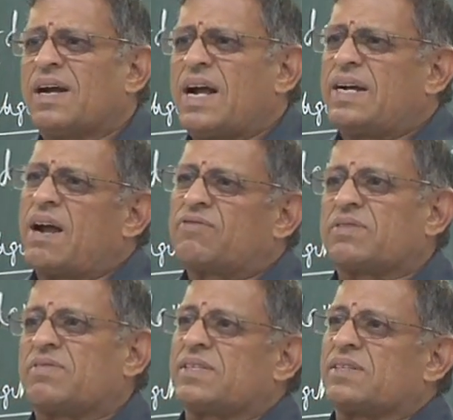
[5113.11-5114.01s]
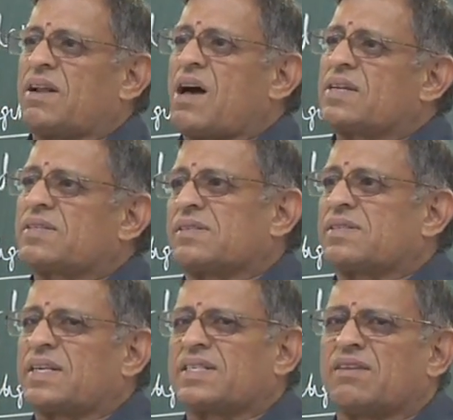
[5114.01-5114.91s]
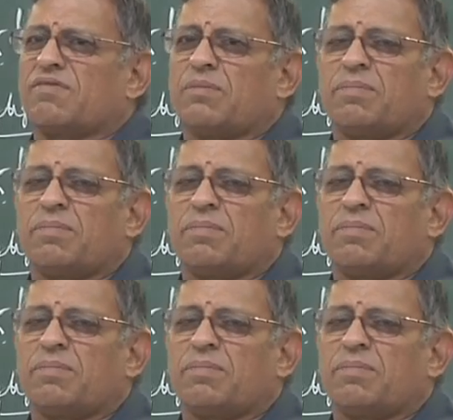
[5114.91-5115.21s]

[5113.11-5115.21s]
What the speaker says: and afterwards the last session will